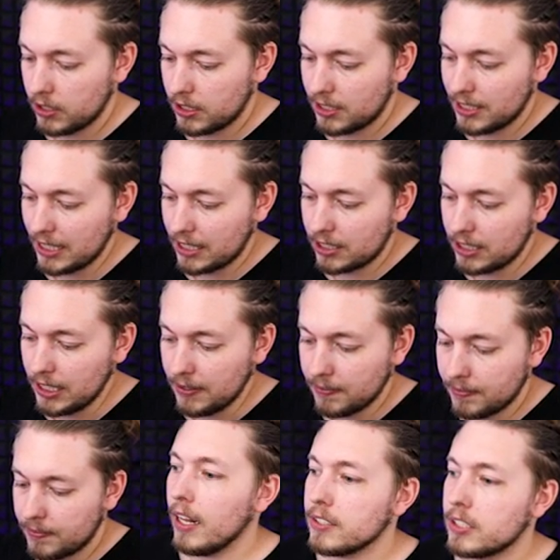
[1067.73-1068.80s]

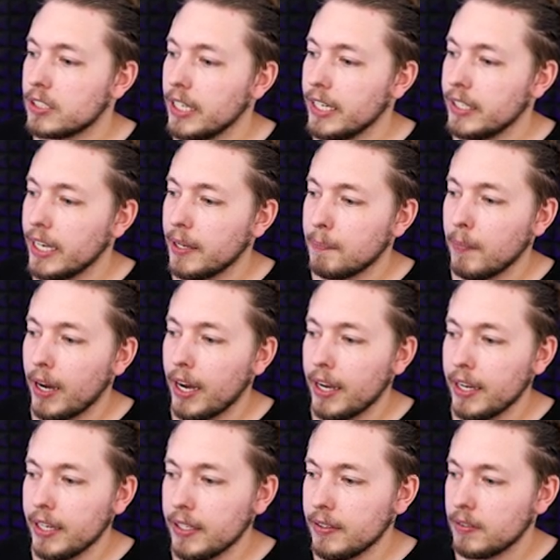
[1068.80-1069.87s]
sixty. I'll say that
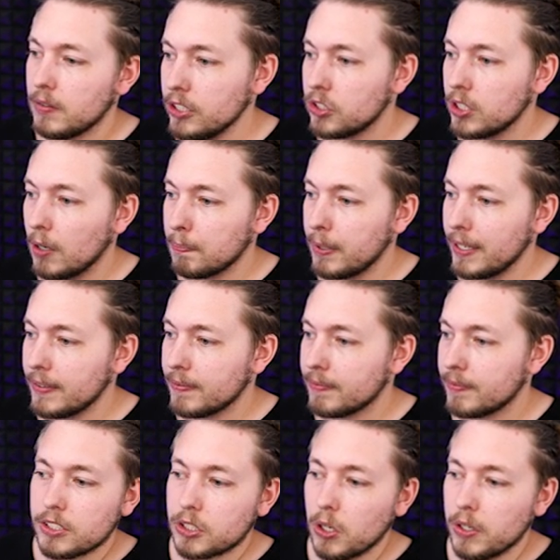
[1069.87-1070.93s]
my is
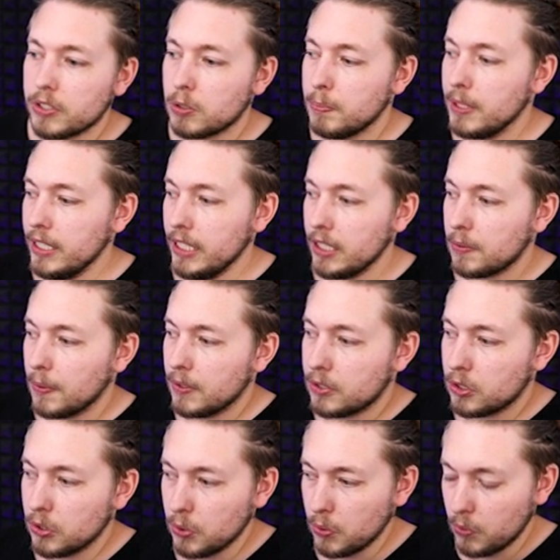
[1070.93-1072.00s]
jumping is going to be equal
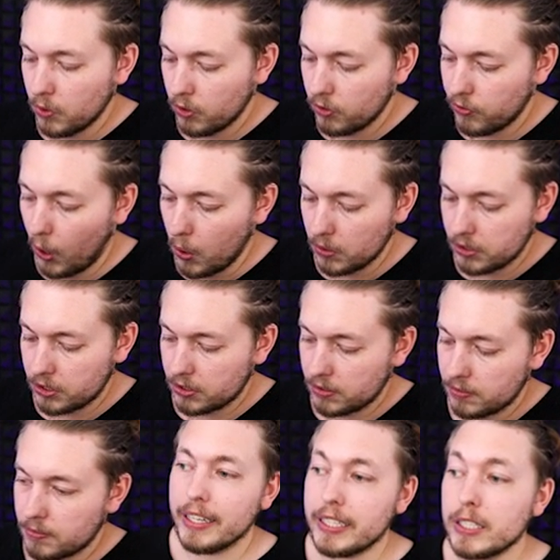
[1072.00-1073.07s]
to
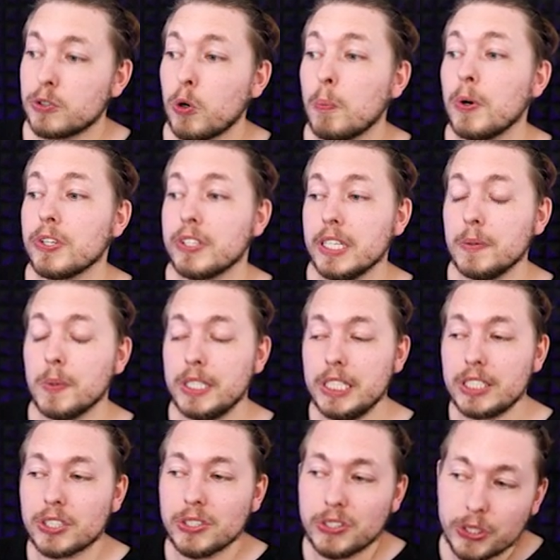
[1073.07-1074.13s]
false. And there's one more thing we
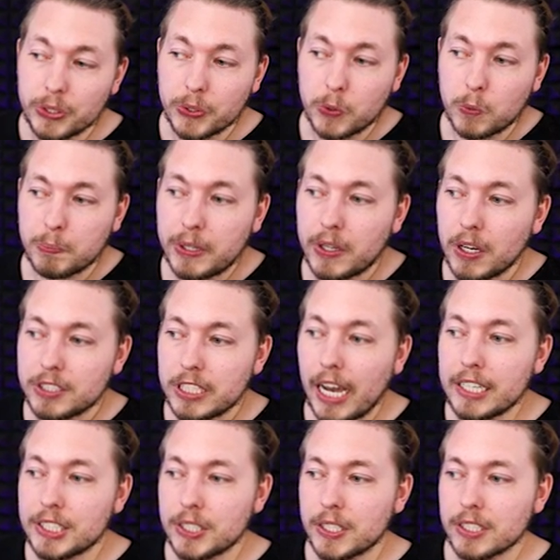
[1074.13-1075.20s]
need to do, because
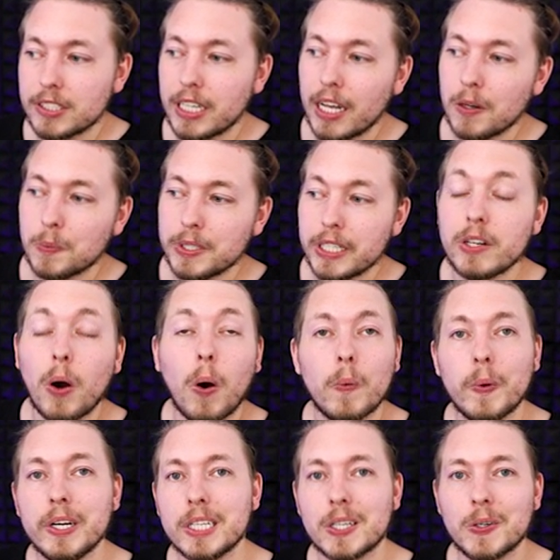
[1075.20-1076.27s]
as you can tell, we did
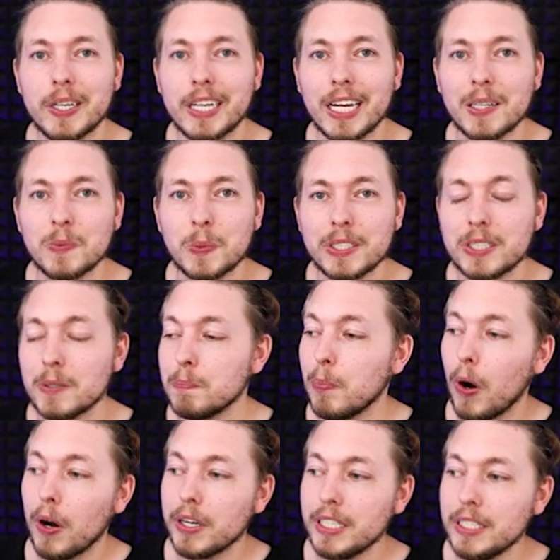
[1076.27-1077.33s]
already create a rigid
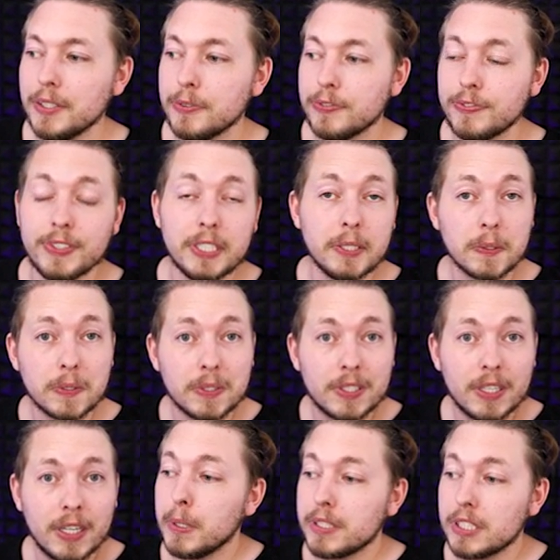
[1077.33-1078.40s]
body
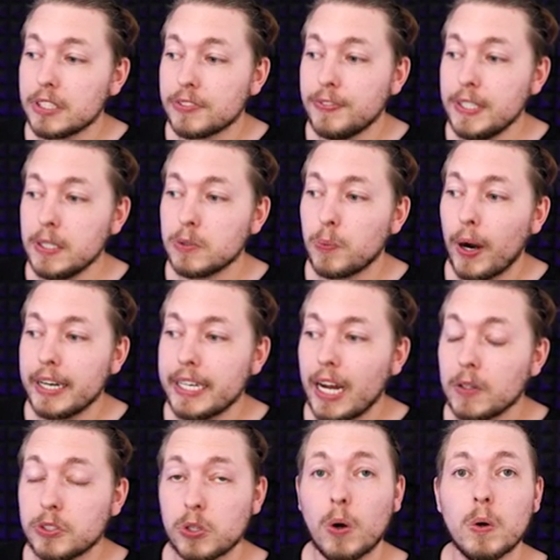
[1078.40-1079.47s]
field, but this field right
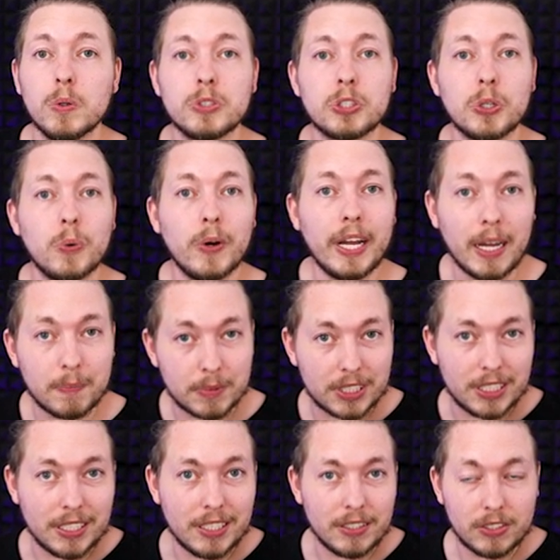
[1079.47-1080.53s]
now is also
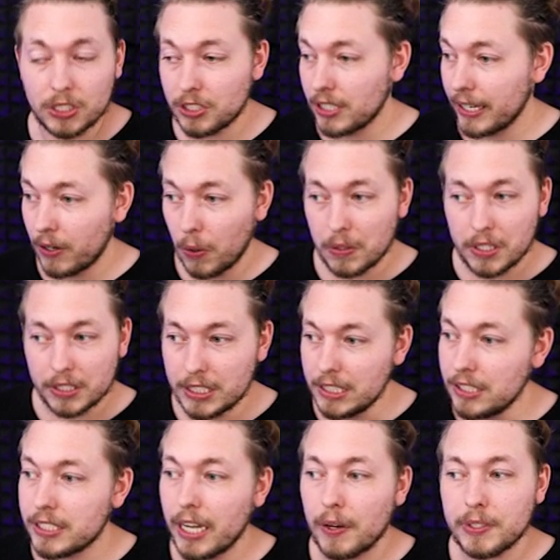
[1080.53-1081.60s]
empty. Just like all of
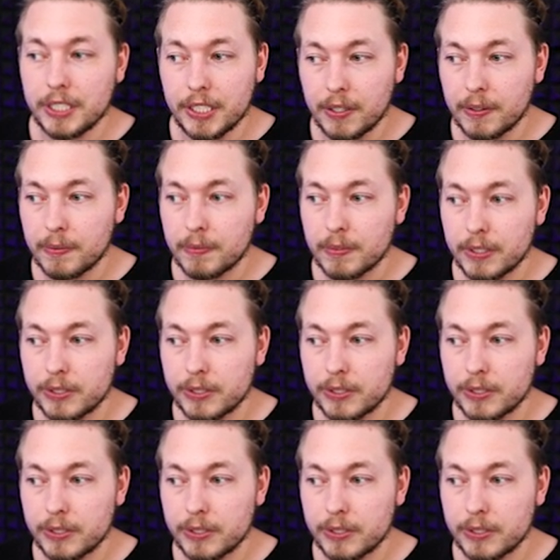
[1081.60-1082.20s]
these down here,